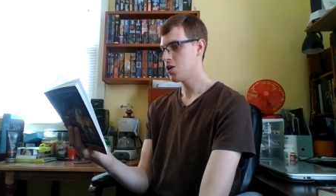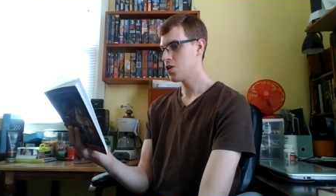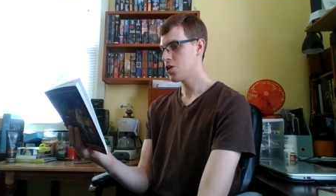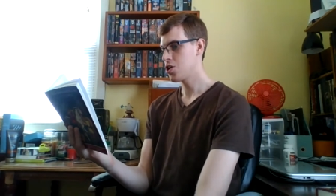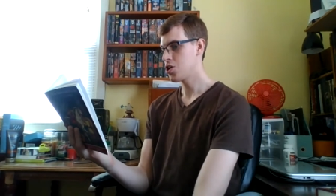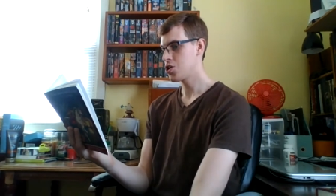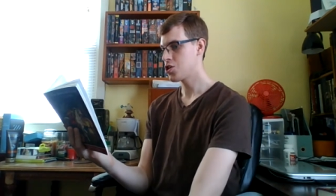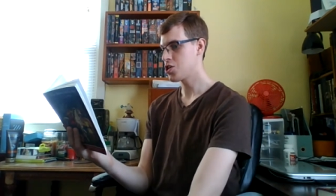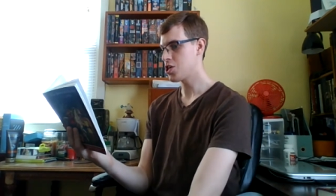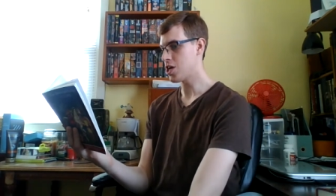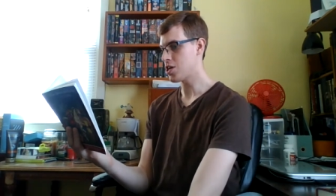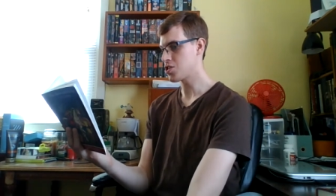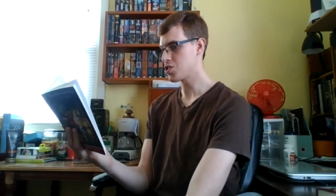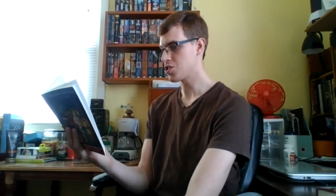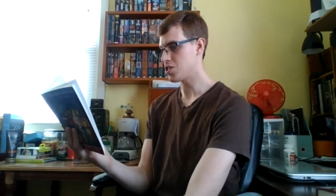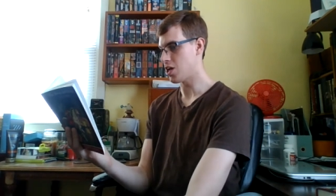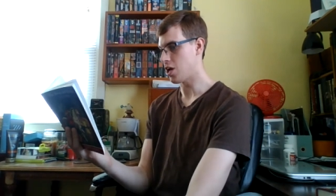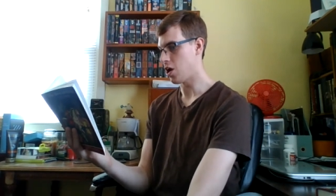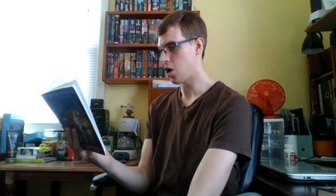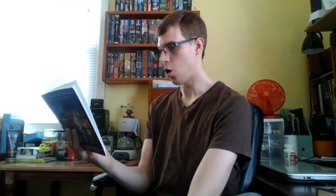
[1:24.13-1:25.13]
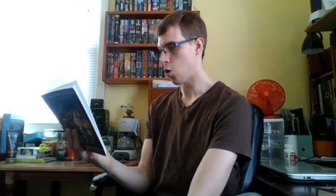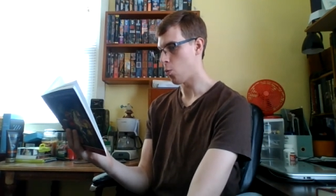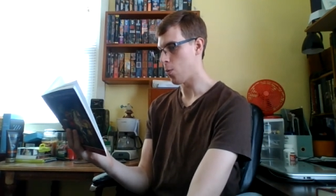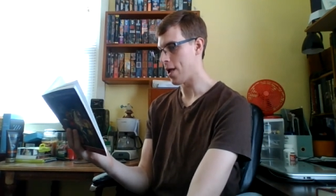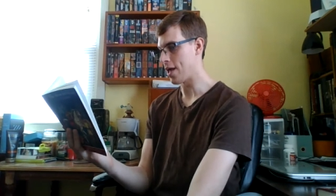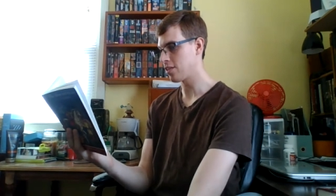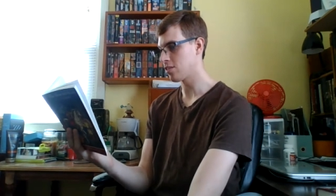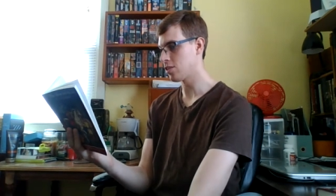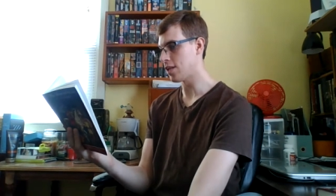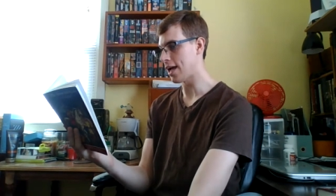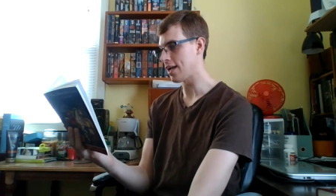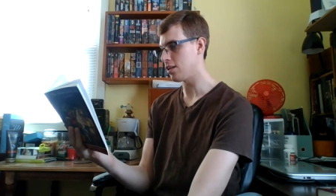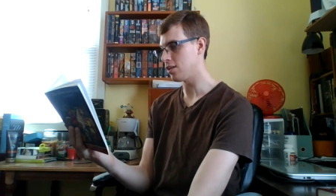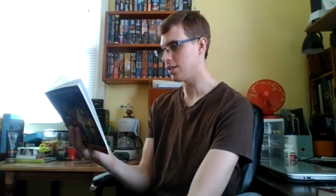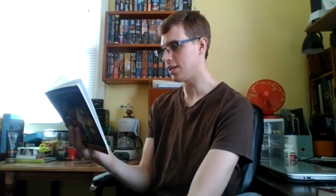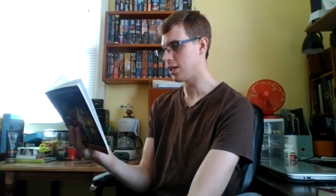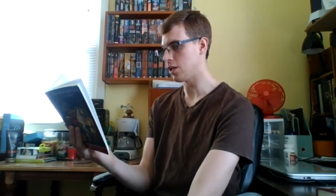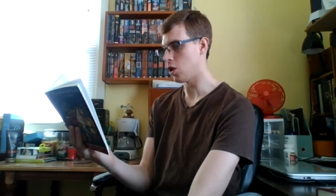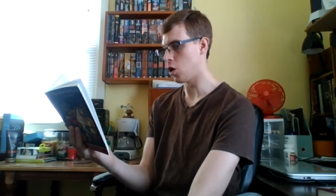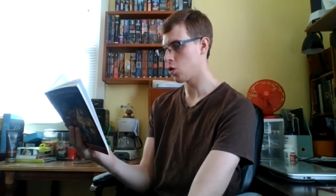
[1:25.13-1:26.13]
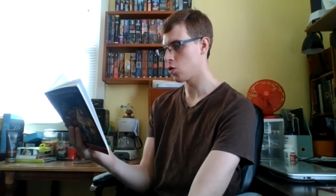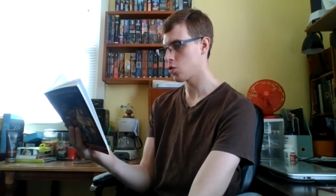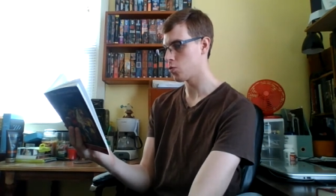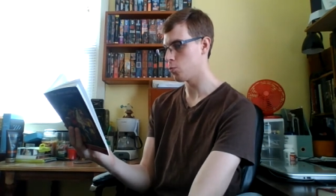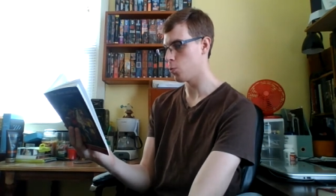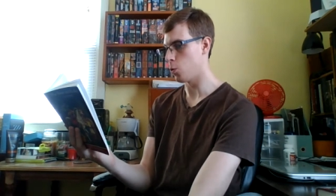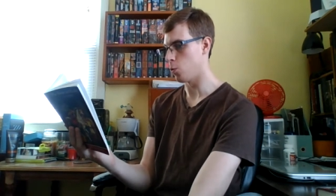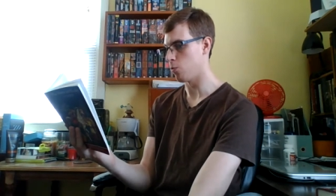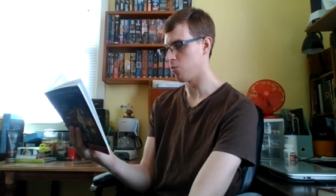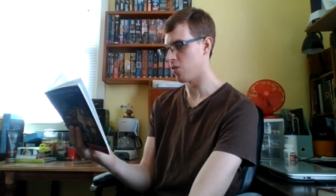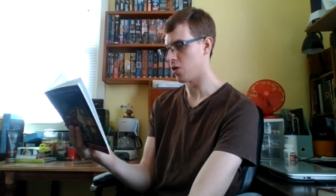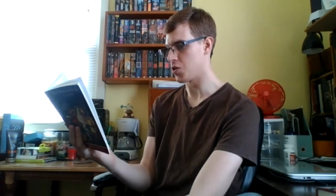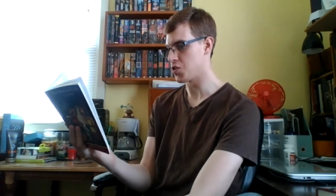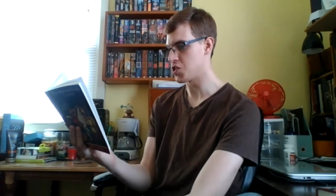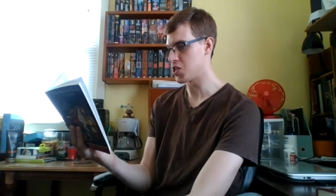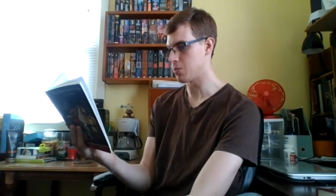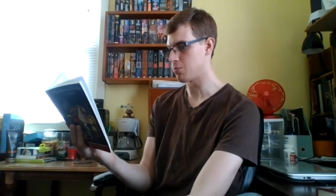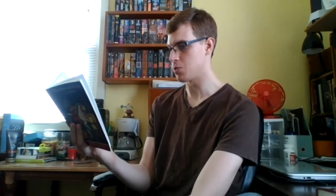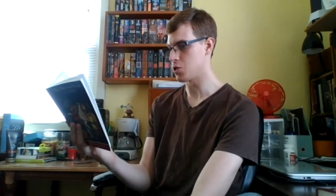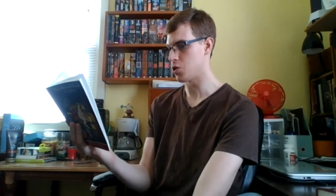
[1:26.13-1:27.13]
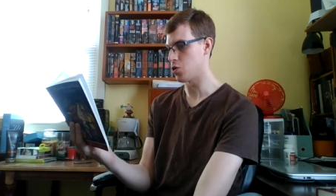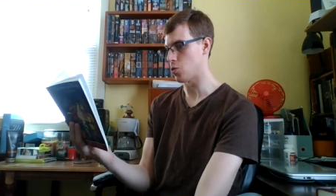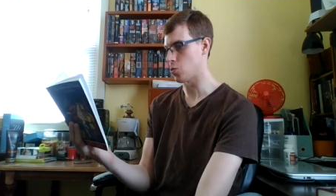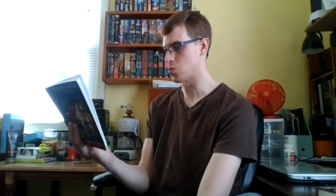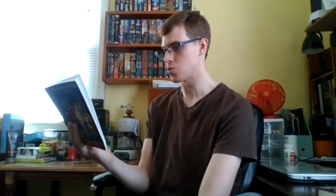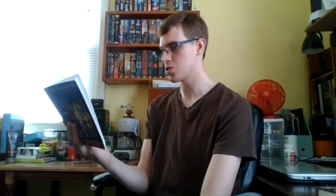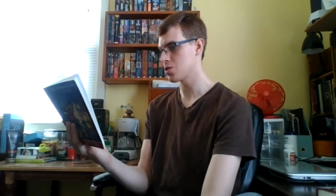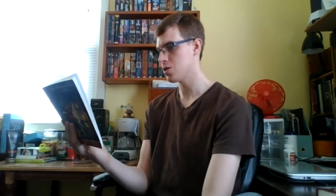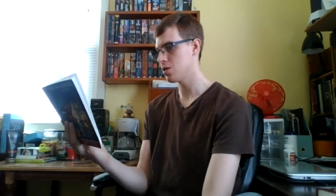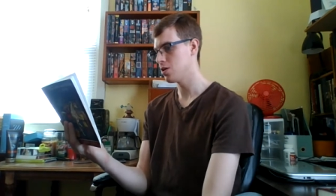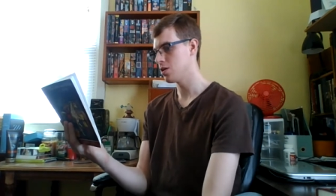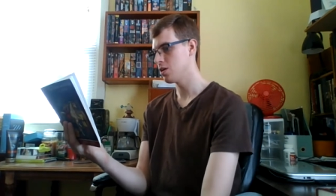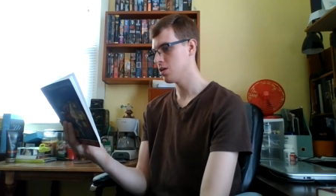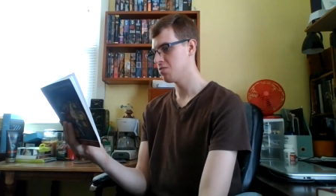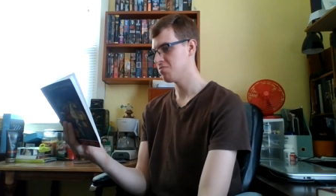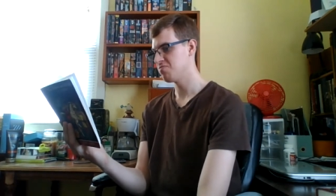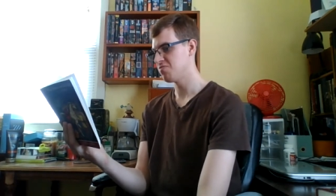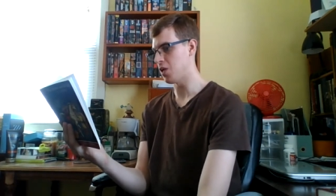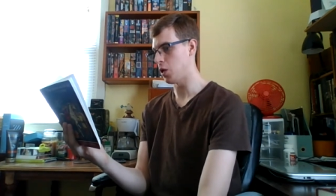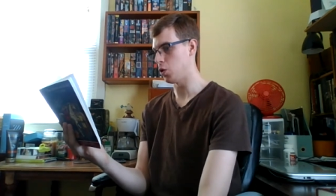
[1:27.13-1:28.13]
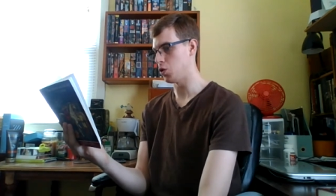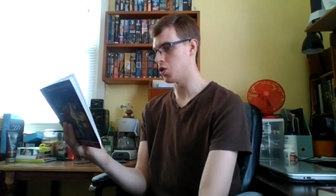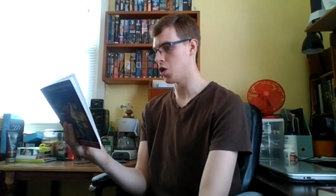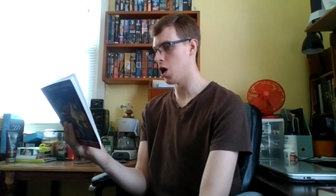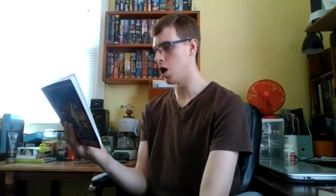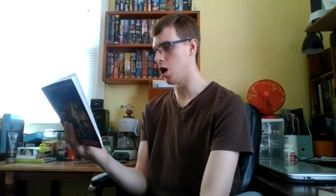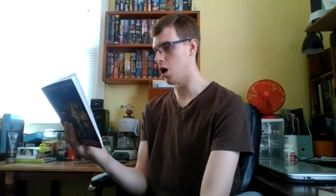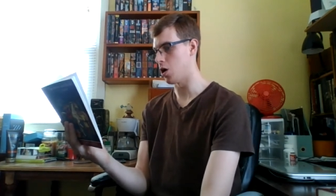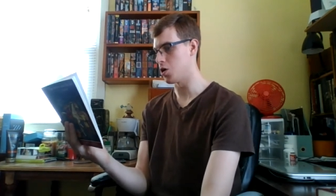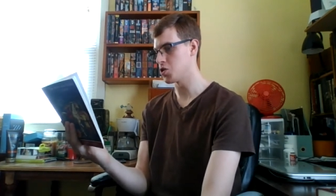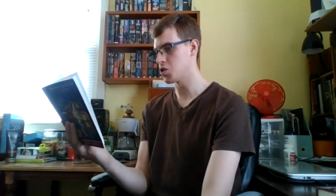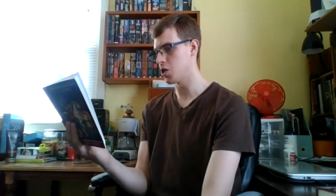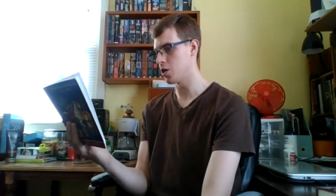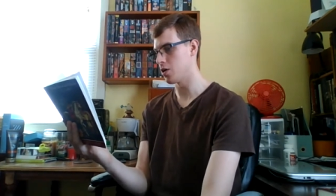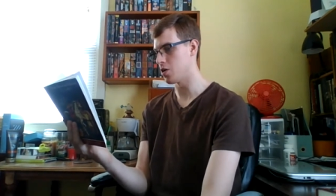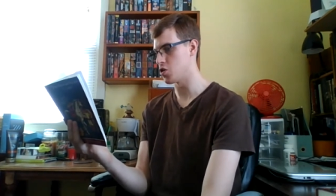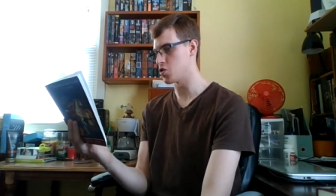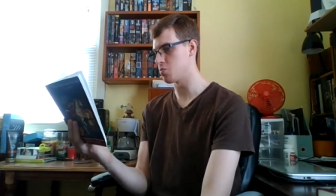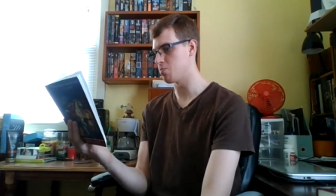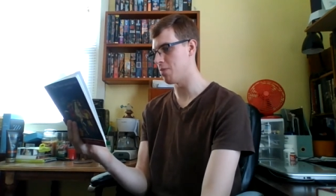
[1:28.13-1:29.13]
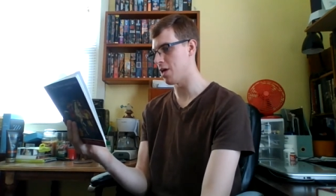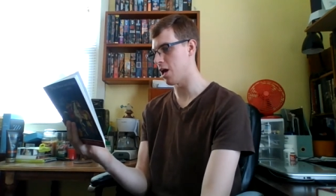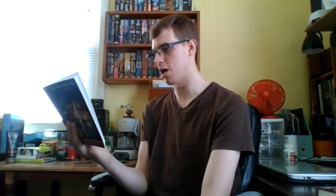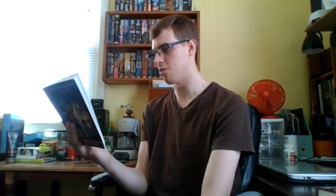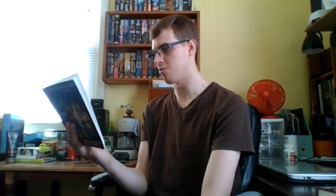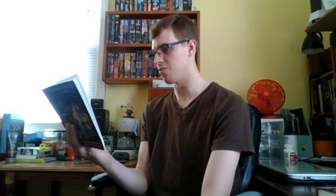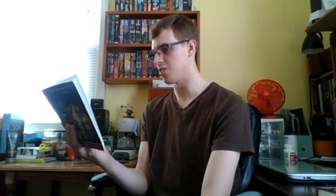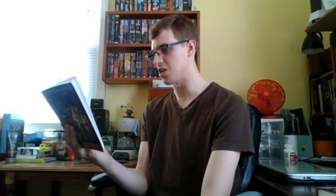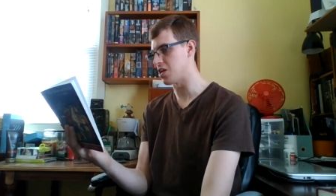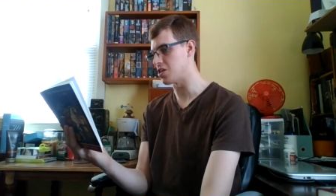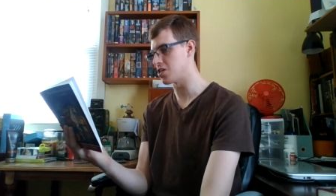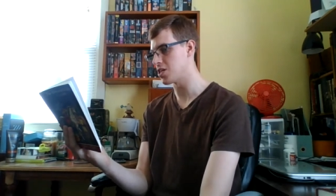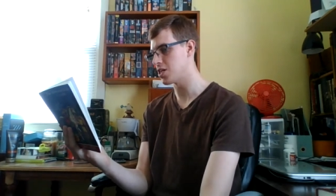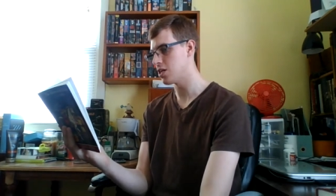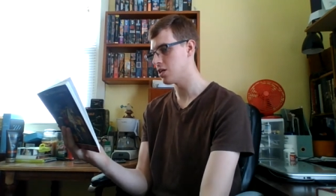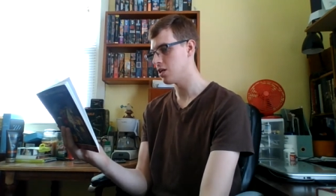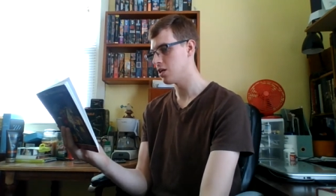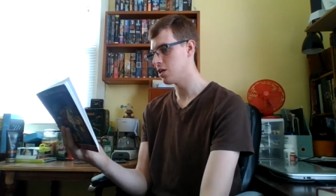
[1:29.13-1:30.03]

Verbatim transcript: Shasta ran lightly along the roof on tiptoes felt hot on his bare feet.